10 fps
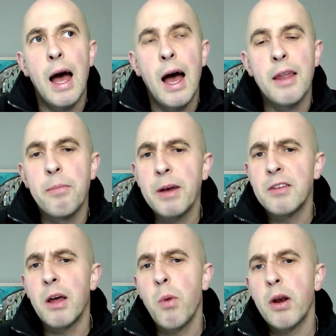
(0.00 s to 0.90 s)
And basically
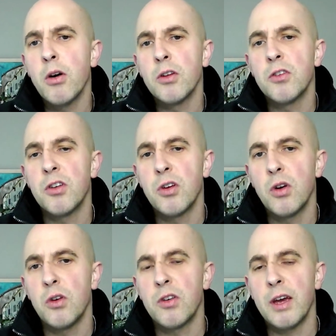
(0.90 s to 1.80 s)
they went on
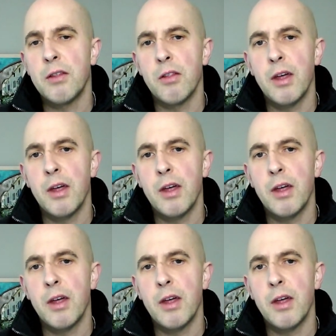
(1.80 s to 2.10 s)
to say that